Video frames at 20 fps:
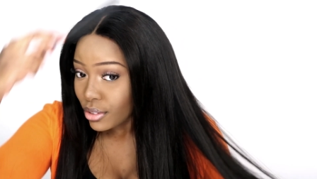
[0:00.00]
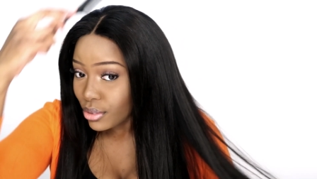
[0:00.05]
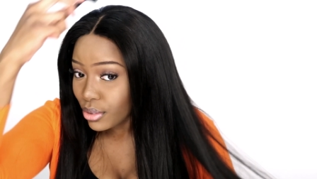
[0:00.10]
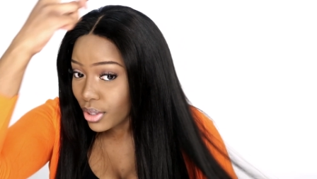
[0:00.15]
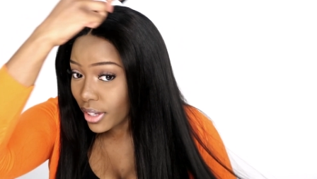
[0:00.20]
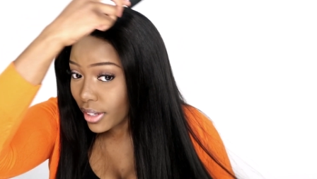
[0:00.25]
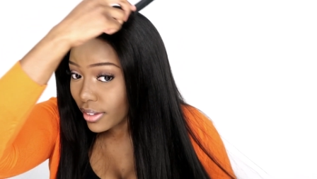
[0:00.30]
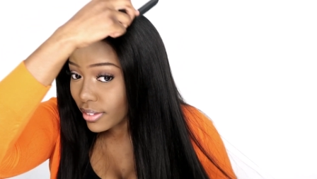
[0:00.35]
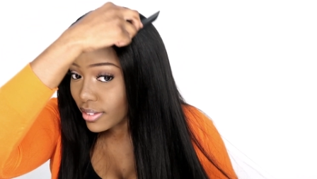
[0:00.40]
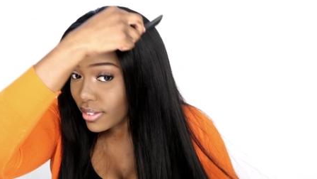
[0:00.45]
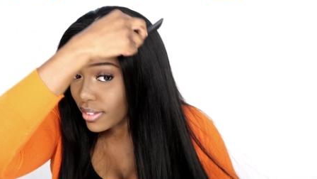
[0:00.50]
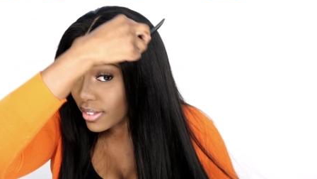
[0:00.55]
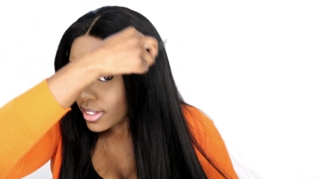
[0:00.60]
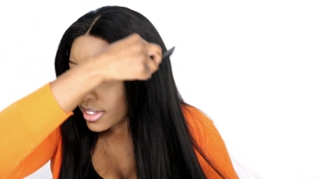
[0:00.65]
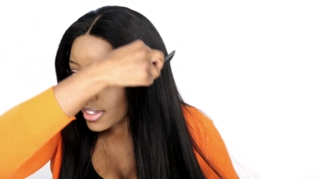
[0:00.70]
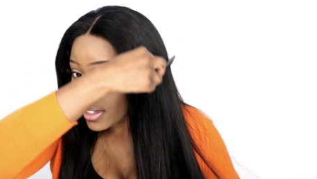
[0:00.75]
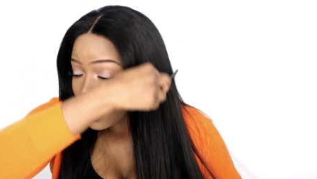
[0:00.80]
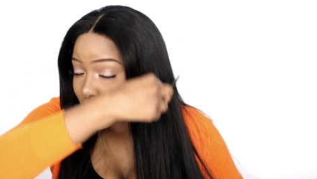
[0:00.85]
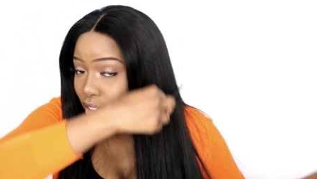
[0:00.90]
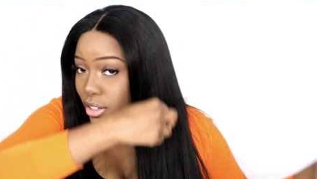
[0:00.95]
You can
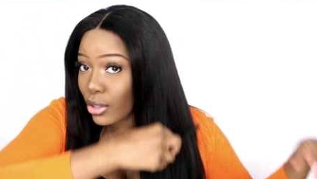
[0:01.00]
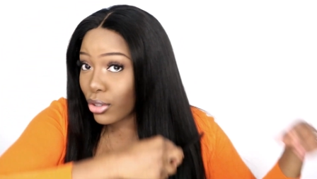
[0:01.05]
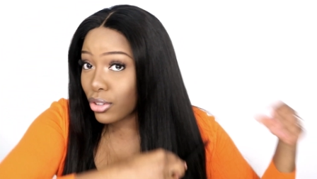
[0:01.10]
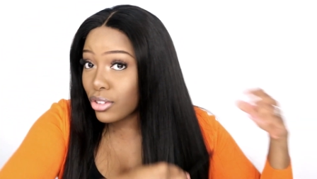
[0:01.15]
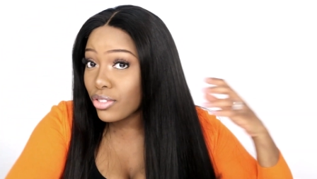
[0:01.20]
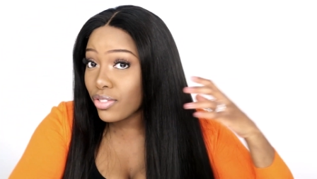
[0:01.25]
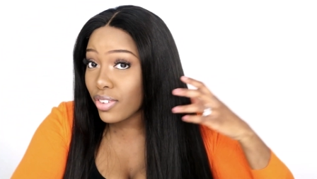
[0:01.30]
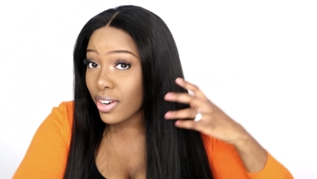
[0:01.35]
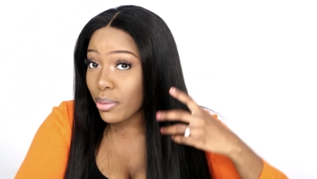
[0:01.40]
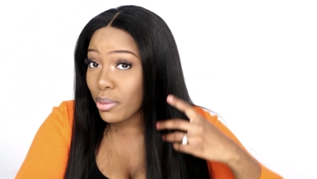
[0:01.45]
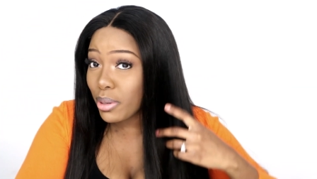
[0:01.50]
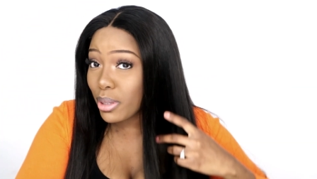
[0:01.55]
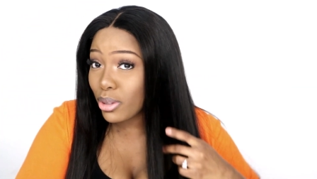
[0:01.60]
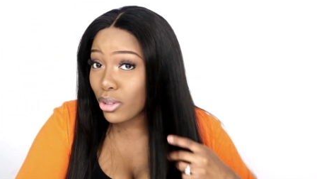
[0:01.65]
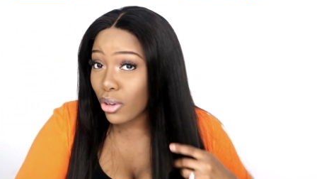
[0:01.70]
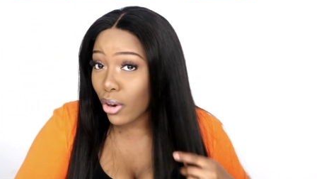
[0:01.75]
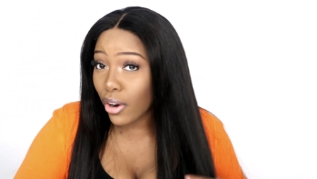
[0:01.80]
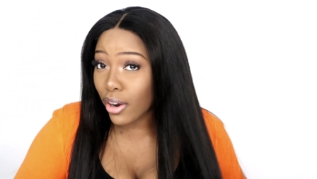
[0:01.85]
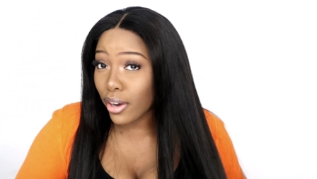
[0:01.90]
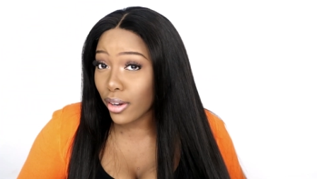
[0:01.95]
see it looks very
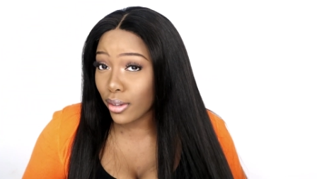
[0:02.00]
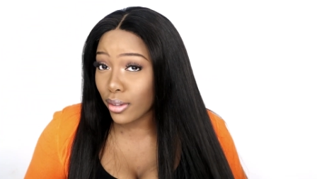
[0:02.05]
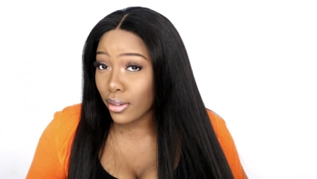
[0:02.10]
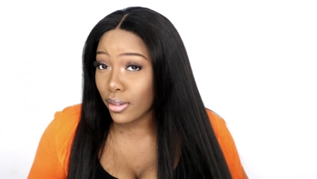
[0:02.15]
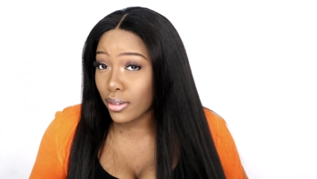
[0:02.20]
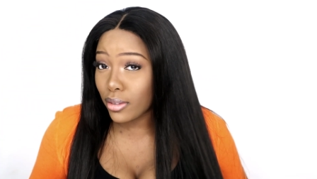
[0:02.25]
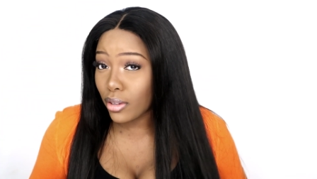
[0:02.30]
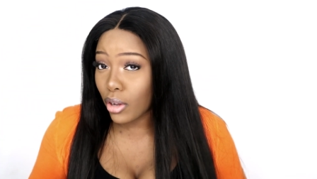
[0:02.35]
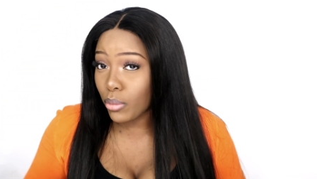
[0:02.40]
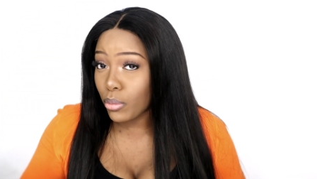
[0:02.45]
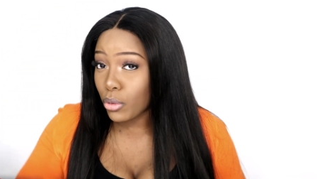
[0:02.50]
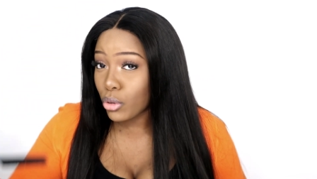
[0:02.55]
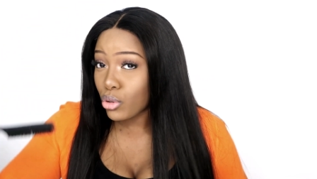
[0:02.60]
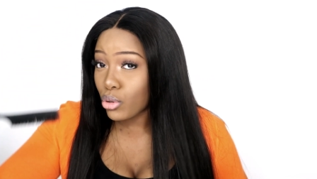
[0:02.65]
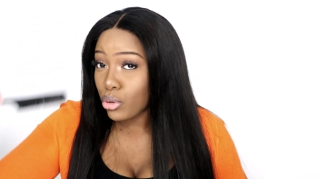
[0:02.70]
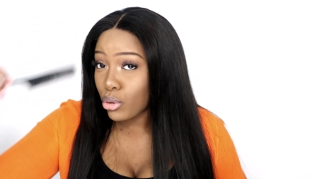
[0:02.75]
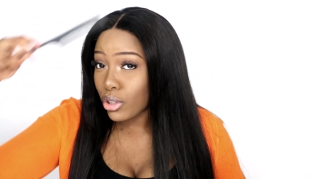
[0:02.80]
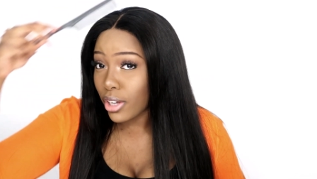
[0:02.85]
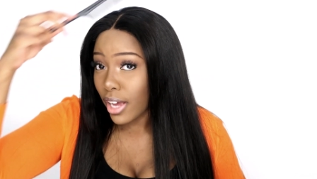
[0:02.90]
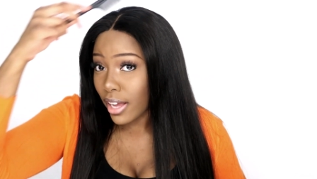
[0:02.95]
dark. It
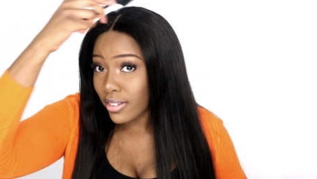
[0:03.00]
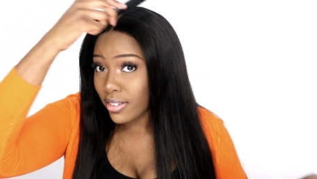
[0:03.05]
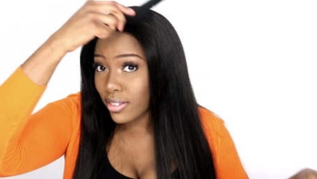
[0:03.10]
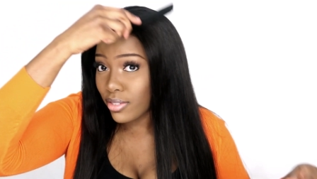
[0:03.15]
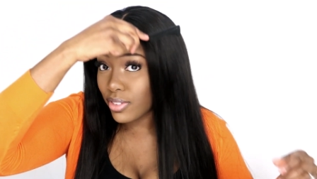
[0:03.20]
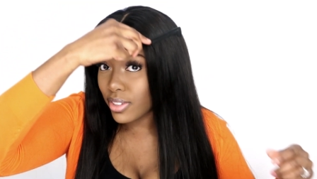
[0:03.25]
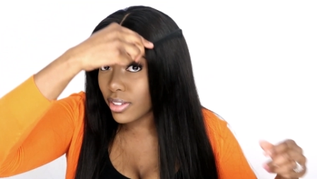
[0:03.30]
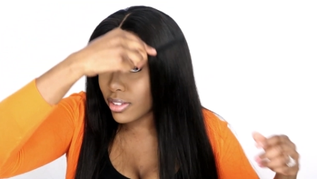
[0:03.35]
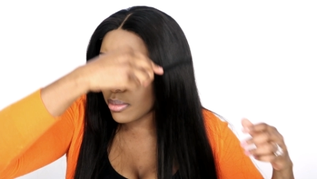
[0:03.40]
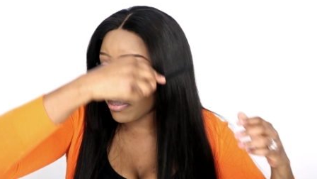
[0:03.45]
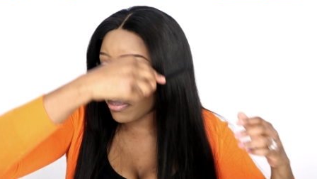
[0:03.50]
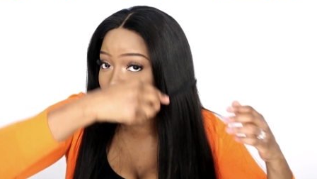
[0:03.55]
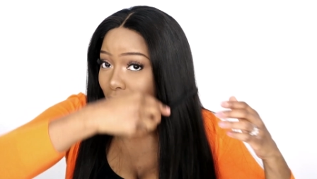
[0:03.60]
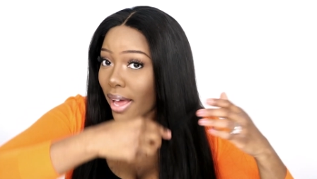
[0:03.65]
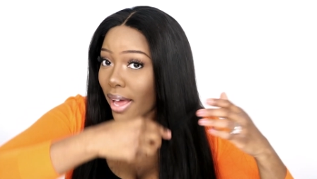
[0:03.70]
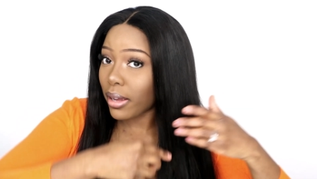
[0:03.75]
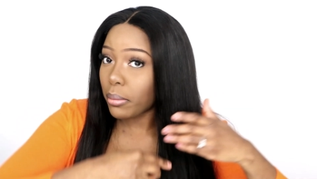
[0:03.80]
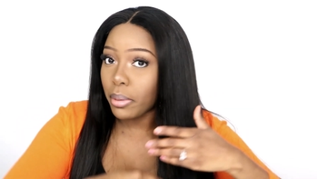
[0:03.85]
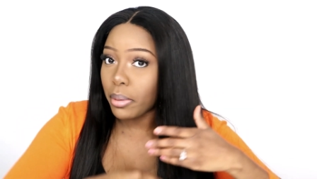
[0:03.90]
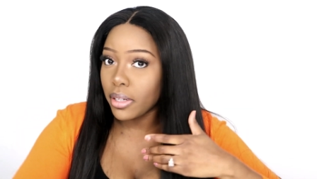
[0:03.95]
almost looks as if it's
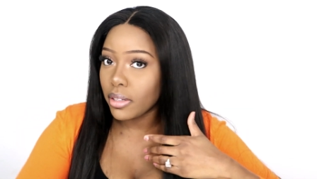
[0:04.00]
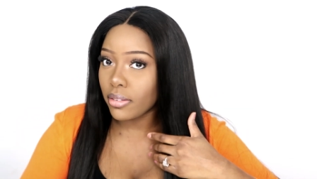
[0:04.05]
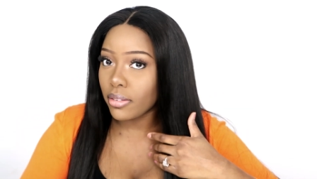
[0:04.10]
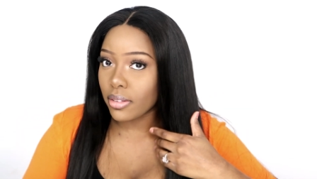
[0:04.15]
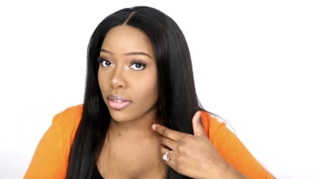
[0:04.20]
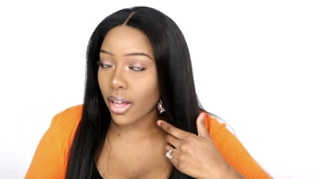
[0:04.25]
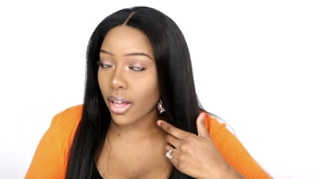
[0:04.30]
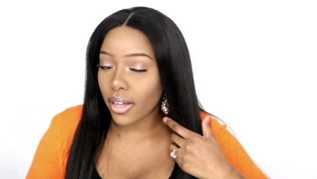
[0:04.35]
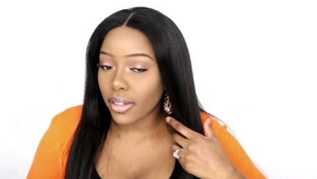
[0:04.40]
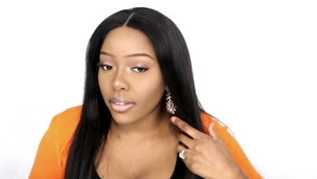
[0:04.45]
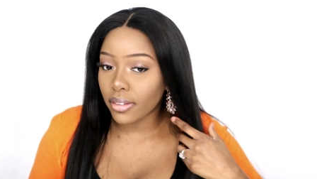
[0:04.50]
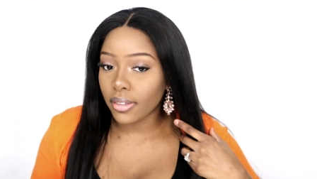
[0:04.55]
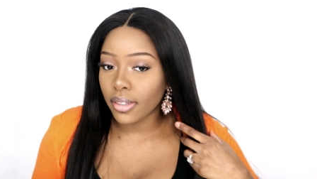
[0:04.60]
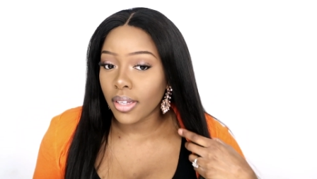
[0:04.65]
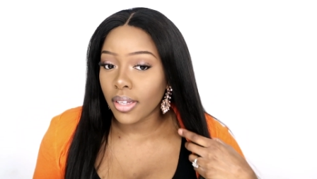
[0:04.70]
black, but it's not.